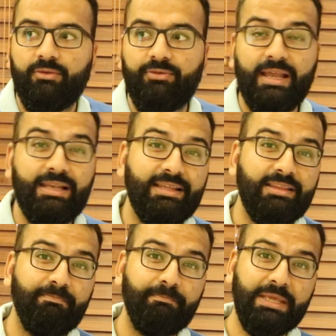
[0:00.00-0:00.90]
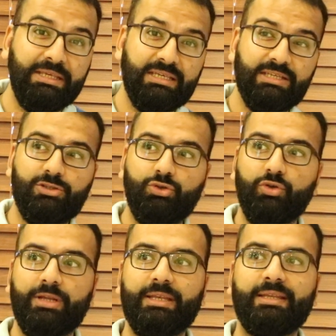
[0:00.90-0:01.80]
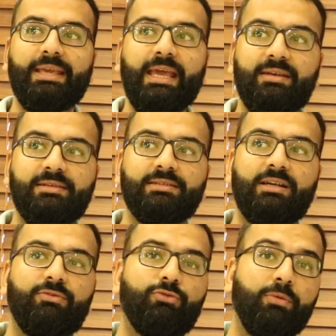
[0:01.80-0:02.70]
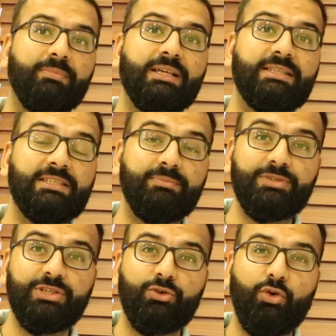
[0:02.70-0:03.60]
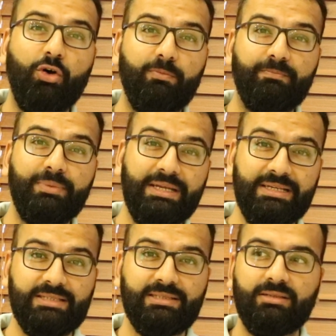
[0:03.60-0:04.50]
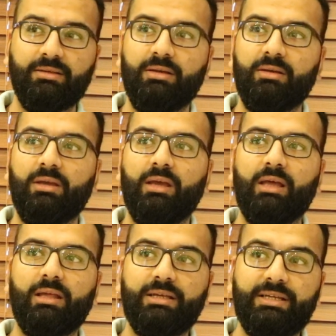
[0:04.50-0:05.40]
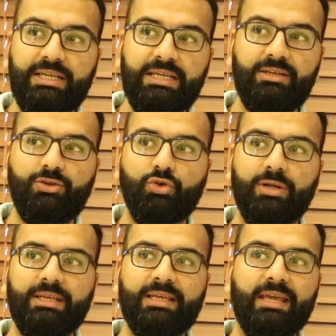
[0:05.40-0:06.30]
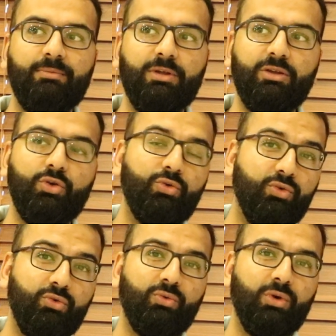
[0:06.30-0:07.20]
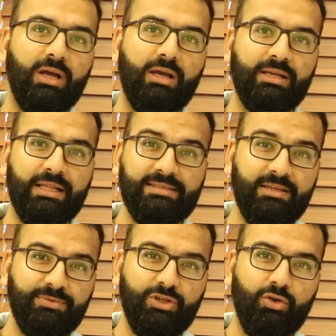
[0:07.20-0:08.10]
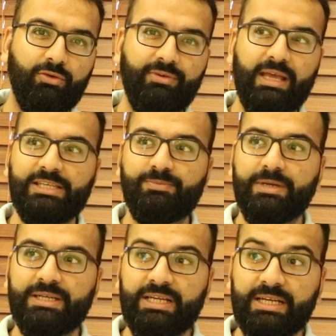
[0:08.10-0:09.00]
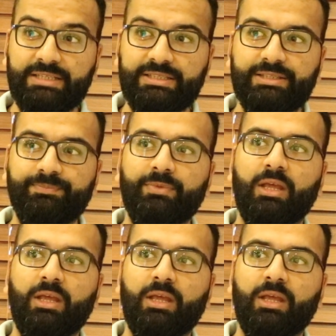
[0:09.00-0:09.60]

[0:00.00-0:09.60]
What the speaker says: Finally, the pinkish urine can result from consumption of beets. Green urine can be due to consumption of aspergillus.